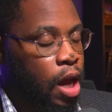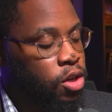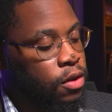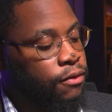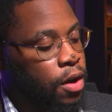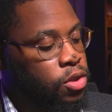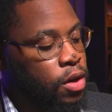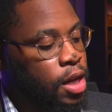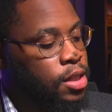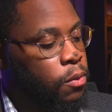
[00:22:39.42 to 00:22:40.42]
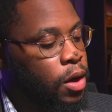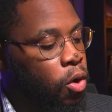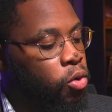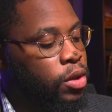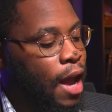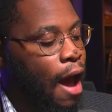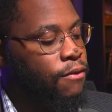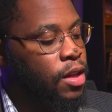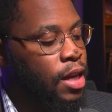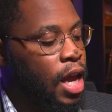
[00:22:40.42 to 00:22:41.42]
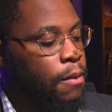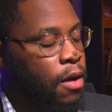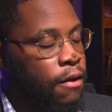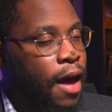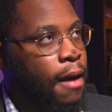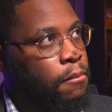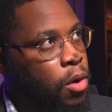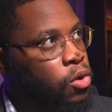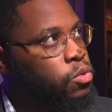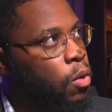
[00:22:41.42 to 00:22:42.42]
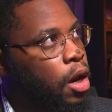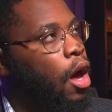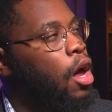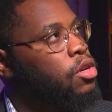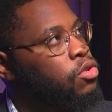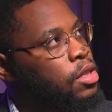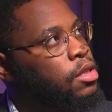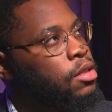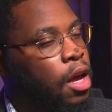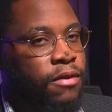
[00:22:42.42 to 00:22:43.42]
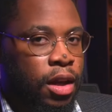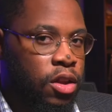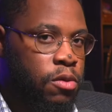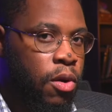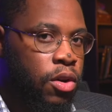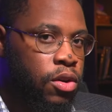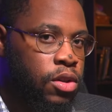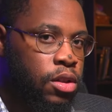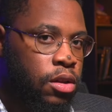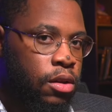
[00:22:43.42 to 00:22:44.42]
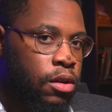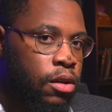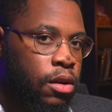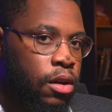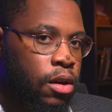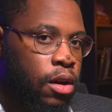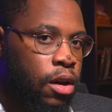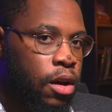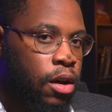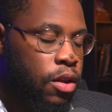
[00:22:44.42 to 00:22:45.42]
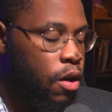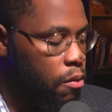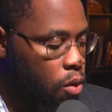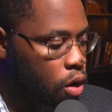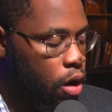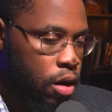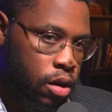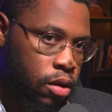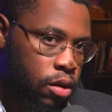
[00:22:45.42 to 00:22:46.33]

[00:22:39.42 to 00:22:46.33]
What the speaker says: It should frustrate us that we only have the name of, at most, what, hundreds of English martyrs? There are more.